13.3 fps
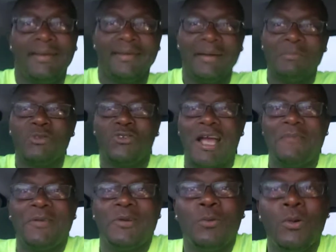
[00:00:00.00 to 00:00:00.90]
I'm
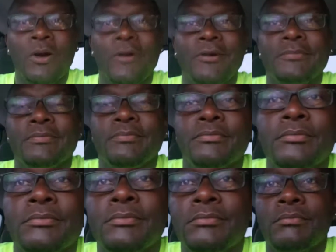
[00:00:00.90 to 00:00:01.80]
driving to work,
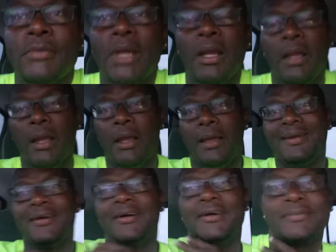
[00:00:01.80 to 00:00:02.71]
and
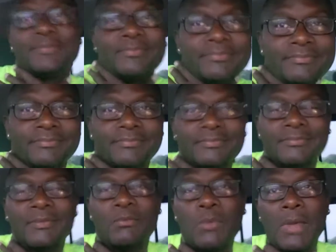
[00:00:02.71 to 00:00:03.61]

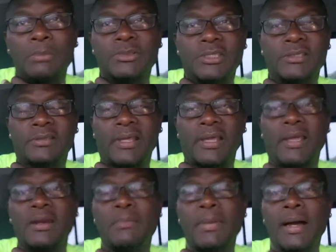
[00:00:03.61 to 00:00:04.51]
I'm just
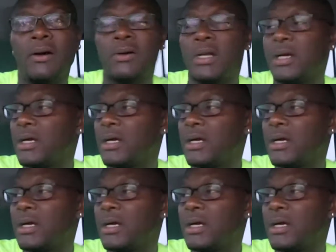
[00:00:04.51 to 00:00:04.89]
thinking about